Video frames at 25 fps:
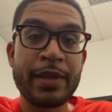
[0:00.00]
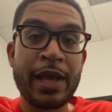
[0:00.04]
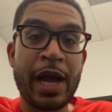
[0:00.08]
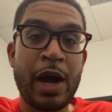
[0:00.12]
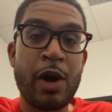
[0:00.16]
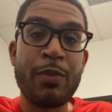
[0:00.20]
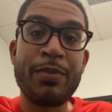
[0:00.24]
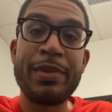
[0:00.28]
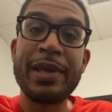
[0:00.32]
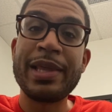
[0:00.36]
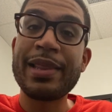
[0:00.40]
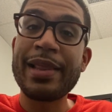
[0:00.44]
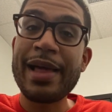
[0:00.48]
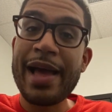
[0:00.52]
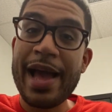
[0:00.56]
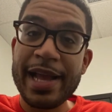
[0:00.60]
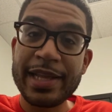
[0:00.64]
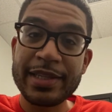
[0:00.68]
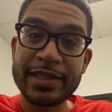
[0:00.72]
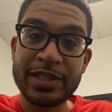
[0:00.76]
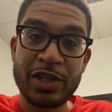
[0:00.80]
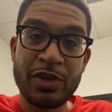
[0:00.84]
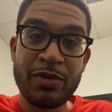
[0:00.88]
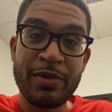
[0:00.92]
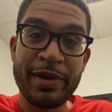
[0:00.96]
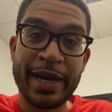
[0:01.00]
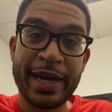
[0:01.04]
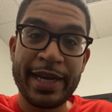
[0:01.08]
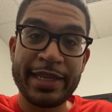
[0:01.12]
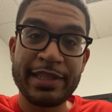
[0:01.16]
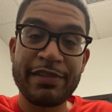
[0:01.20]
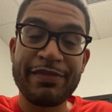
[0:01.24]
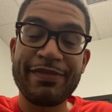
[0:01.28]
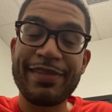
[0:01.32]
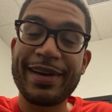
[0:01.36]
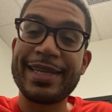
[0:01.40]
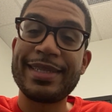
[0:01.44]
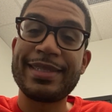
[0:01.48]
I'll be lying to you guys
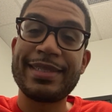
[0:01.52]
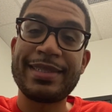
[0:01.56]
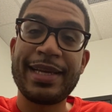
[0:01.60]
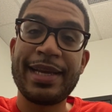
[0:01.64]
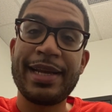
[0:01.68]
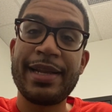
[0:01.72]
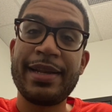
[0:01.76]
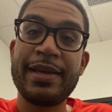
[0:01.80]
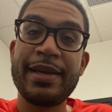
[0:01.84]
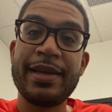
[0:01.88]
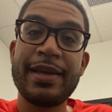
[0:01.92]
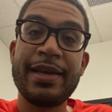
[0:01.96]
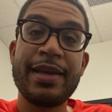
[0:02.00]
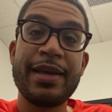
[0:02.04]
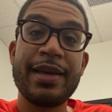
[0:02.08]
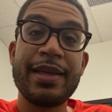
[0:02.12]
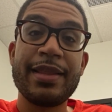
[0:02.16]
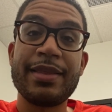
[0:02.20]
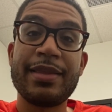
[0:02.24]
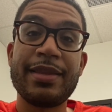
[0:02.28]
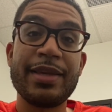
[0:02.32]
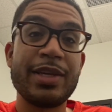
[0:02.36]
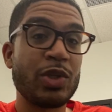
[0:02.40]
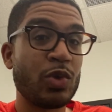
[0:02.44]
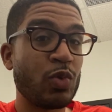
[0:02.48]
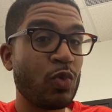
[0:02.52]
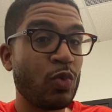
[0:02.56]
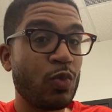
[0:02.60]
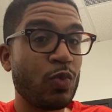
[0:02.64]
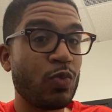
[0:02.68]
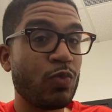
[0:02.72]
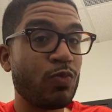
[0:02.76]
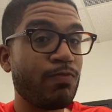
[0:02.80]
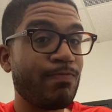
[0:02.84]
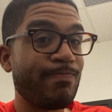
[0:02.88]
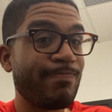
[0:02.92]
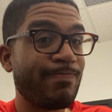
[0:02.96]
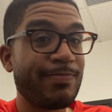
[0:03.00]
if I said
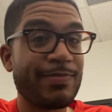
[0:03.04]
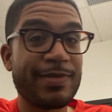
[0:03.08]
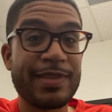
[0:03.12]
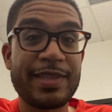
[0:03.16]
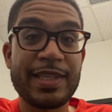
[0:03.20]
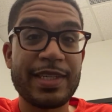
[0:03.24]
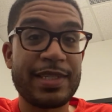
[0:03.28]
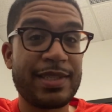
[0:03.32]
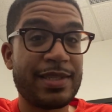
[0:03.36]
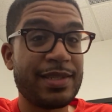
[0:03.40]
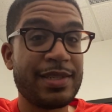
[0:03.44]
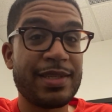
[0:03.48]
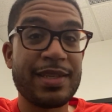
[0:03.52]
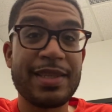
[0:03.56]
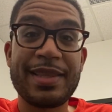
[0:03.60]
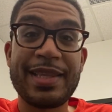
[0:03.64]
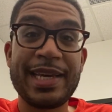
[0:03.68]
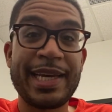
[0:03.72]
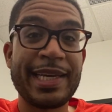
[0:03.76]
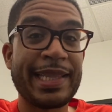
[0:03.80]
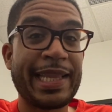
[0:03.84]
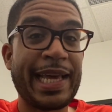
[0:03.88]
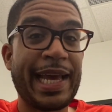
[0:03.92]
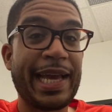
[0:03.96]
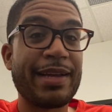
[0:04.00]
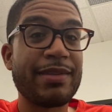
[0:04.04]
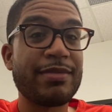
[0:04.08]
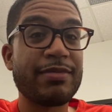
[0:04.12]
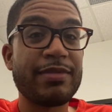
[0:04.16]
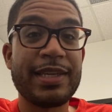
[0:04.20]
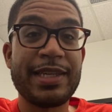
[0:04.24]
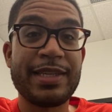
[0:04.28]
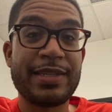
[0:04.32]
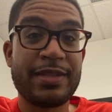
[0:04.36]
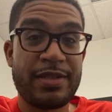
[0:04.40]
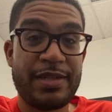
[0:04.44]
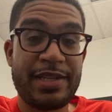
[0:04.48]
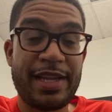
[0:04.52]
this is a thing that
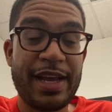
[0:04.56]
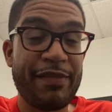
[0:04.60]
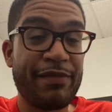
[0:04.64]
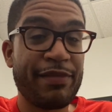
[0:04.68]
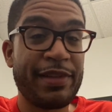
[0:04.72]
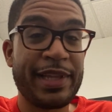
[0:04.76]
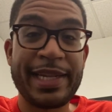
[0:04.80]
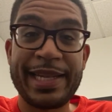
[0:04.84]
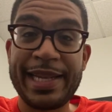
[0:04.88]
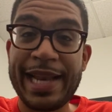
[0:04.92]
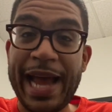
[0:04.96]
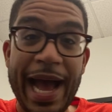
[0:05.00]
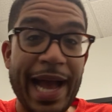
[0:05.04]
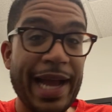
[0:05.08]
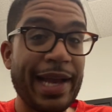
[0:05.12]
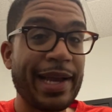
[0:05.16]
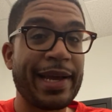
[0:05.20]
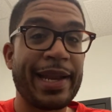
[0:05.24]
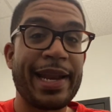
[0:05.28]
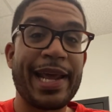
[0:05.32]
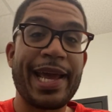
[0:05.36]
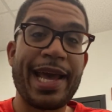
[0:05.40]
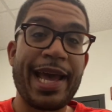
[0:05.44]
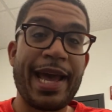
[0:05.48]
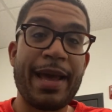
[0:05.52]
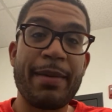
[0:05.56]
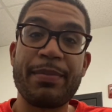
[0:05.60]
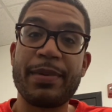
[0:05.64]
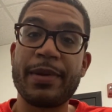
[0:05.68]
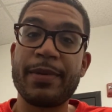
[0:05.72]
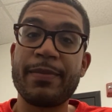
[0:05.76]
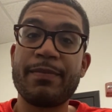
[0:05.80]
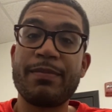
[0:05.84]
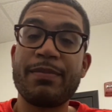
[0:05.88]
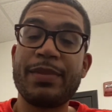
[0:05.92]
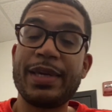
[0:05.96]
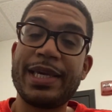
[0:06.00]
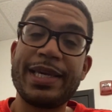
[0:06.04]
is definitely not going to happen,
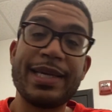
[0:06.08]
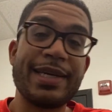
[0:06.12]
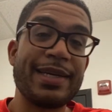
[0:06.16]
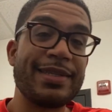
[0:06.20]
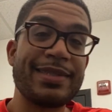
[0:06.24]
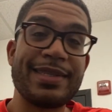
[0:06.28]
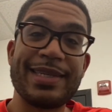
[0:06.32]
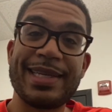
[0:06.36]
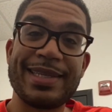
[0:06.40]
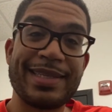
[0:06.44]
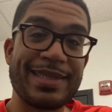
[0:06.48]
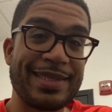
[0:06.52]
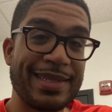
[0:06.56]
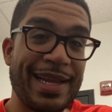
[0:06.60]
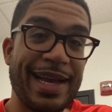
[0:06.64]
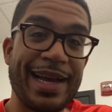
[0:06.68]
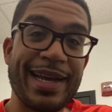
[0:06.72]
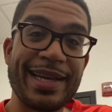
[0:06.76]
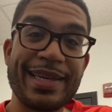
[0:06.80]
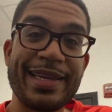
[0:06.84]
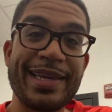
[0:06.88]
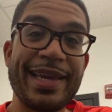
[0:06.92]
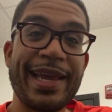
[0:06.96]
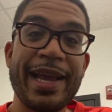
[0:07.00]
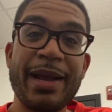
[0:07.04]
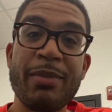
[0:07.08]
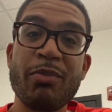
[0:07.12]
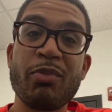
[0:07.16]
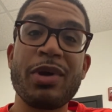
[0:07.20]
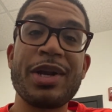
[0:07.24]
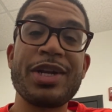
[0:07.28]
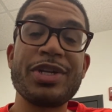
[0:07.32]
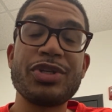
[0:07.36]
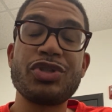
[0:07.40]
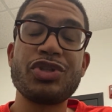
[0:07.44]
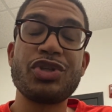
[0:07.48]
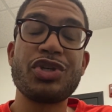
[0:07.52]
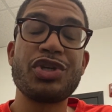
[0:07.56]
because it's not. Cam
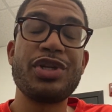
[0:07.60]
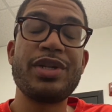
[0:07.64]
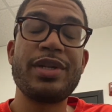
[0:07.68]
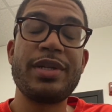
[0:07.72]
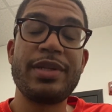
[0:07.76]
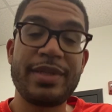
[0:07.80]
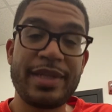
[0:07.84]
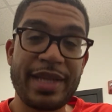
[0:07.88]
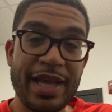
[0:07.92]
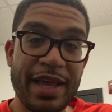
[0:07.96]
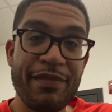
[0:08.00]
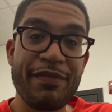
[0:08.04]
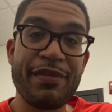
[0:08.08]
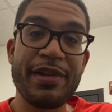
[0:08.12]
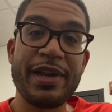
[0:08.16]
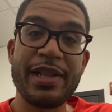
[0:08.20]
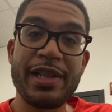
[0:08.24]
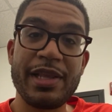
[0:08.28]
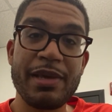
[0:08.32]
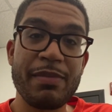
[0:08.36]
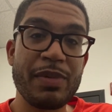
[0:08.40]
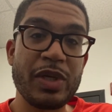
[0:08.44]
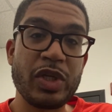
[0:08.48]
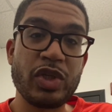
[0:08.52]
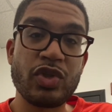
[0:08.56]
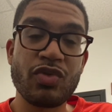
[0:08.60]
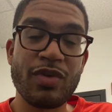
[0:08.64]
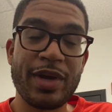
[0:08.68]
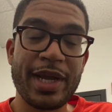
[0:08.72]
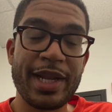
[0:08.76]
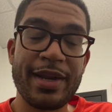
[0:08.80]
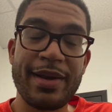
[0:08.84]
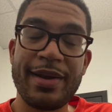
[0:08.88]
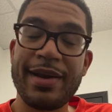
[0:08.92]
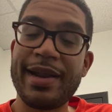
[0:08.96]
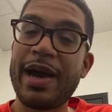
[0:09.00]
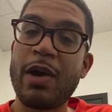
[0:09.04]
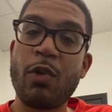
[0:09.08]
Reddish could definitely be
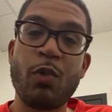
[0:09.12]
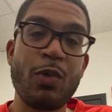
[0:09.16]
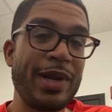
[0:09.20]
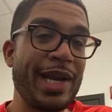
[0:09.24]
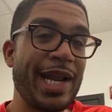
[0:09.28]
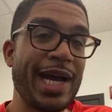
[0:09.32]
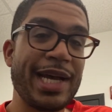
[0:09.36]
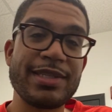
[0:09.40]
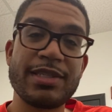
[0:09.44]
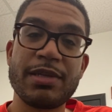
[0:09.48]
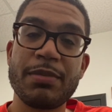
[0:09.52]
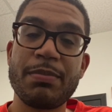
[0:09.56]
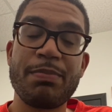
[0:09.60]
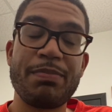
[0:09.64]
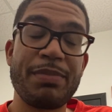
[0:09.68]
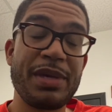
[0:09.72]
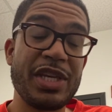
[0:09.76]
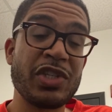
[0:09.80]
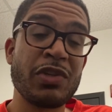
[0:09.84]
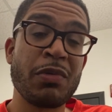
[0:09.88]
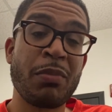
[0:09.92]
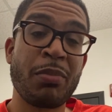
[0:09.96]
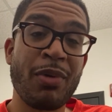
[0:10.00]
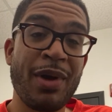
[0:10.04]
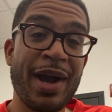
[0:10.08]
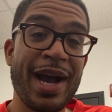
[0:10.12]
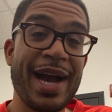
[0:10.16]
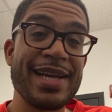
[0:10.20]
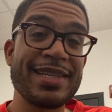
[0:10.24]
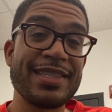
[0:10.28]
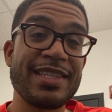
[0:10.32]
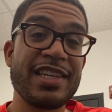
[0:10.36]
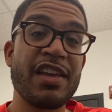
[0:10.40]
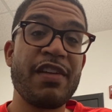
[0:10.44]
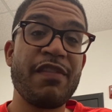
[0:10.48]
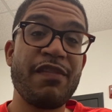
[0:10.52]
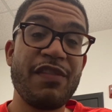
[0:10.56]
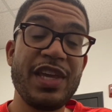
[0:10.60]
traded, and I would not be
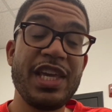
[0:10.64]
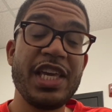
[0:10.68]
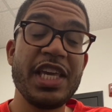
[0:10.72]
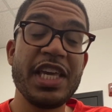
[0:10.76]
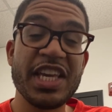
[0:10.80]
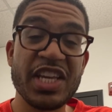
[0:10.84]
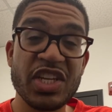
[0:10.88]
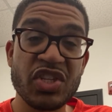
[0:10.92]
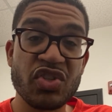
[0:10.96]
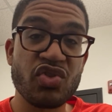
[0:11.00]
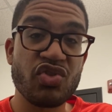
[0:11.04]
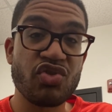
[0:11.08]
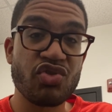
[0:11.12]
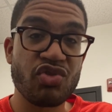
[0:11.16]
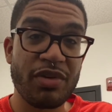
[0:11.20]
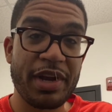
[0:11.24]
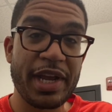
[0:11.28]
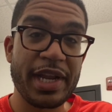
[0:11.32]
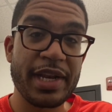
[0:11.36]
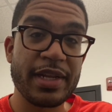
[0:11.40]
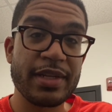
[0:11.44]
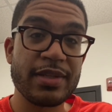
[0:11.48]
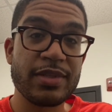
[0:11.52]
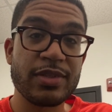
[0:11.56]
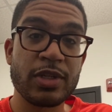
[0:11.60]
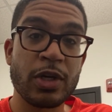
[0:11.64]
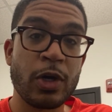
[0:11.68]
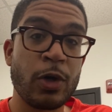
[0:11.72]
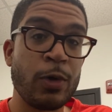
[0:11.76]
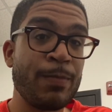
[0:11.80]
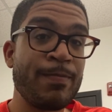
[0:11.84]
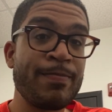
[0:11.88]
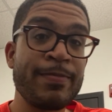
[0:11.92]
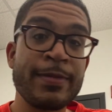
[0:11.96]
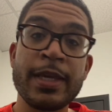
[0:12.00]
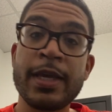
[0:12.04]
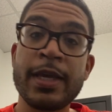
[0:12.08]
surprised if he is traded. So